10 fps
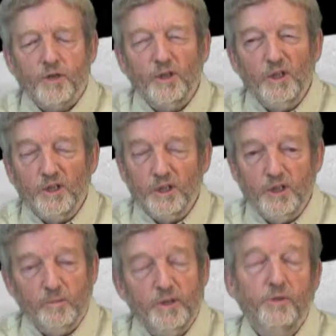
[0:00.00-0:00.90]
a
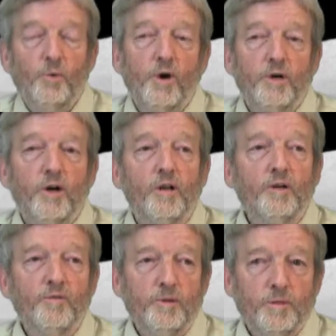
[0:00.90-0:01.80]
little bit of water
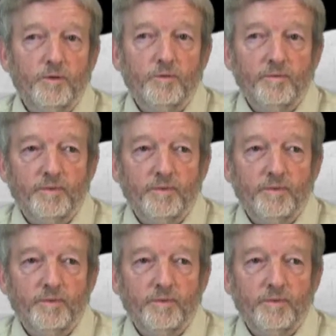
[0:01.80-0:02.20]
all over the moon,